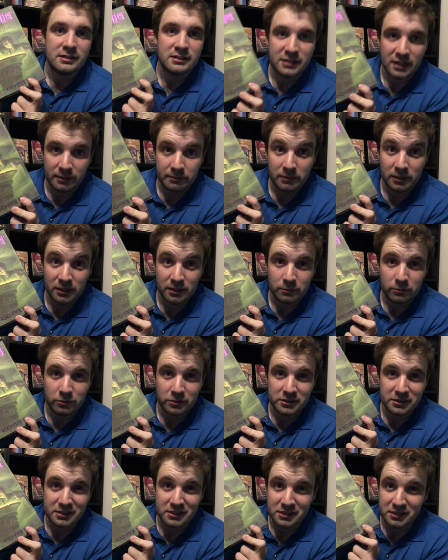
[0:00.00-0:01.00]
10 million
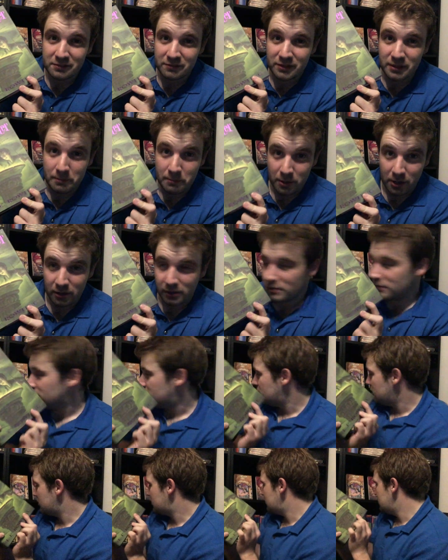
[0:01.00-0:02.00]
printings of the American
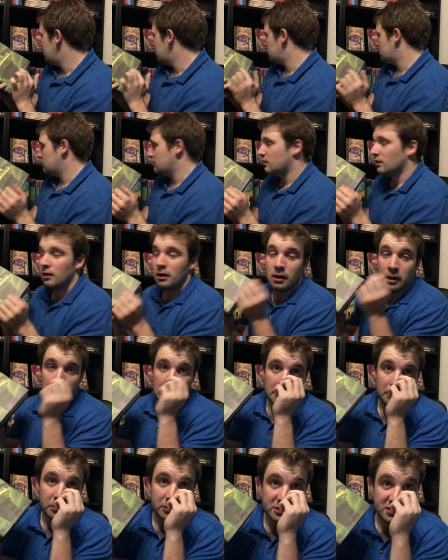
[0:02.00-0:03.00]
first edition
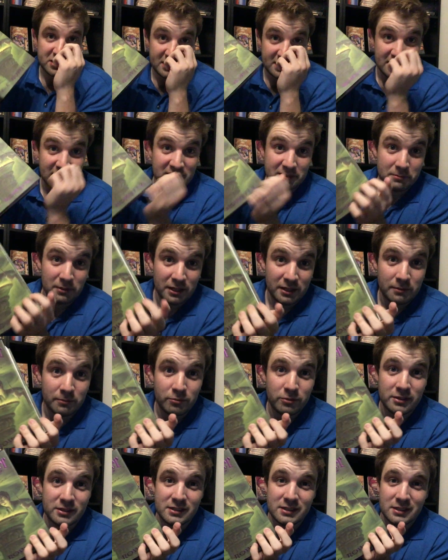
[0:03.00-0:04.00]
plus 6 million
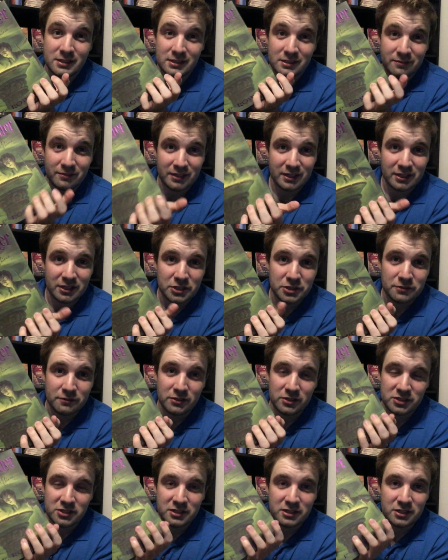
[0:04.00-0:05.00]
printings of the English
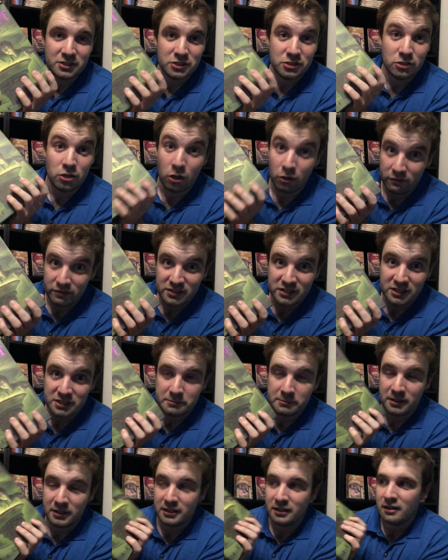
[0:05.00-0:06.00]
first edition, over
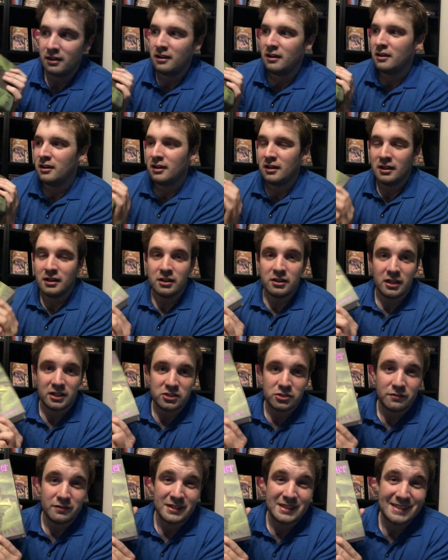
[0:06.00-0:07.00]
6 million.
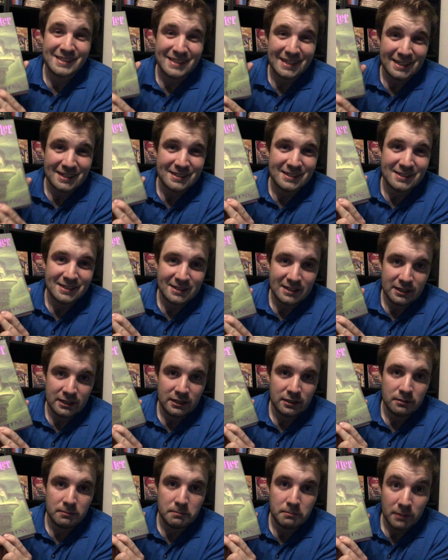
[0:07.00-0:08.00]
That's over
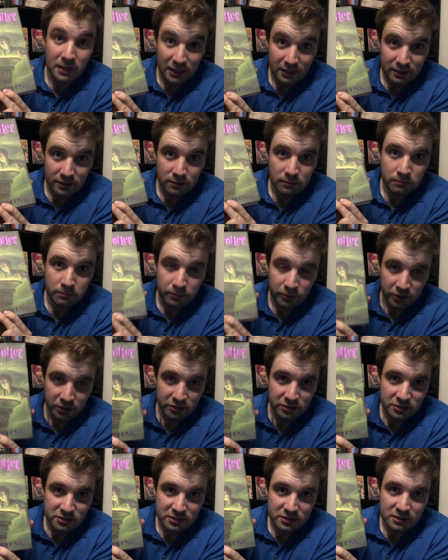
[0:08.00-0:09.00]
16 million
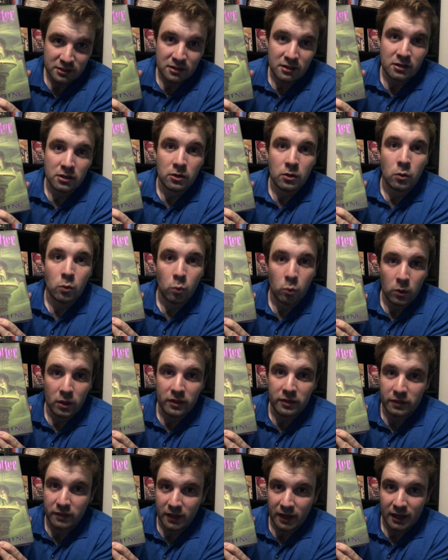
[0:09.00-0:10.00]
books
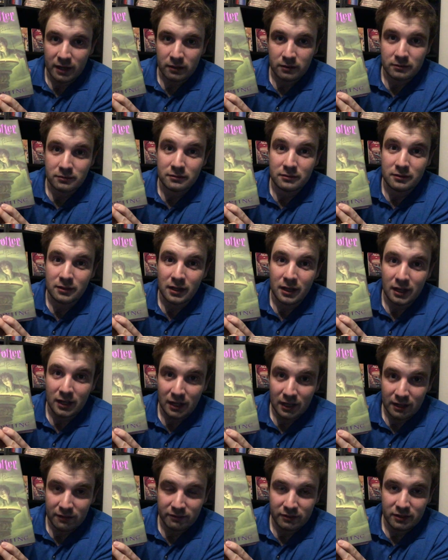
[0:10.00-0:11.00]
with that
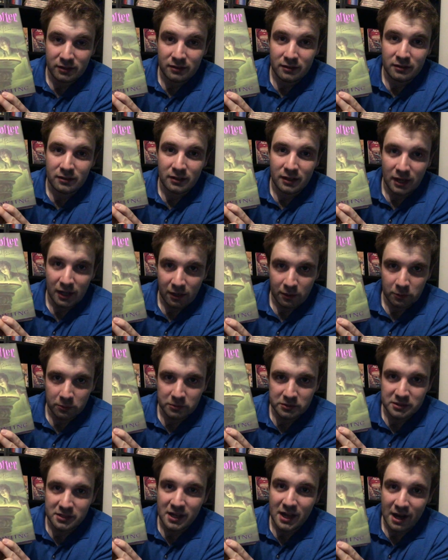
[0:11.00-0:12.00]
11
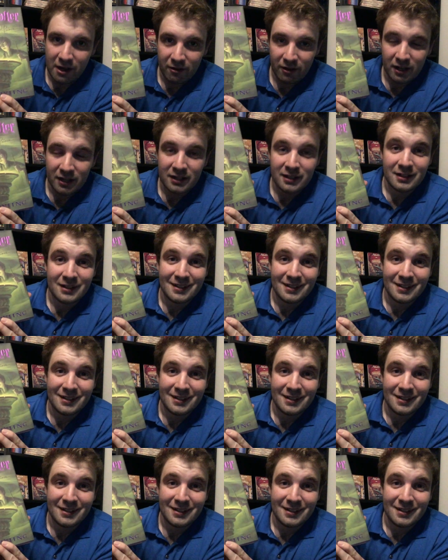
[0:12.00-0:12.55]
owls error.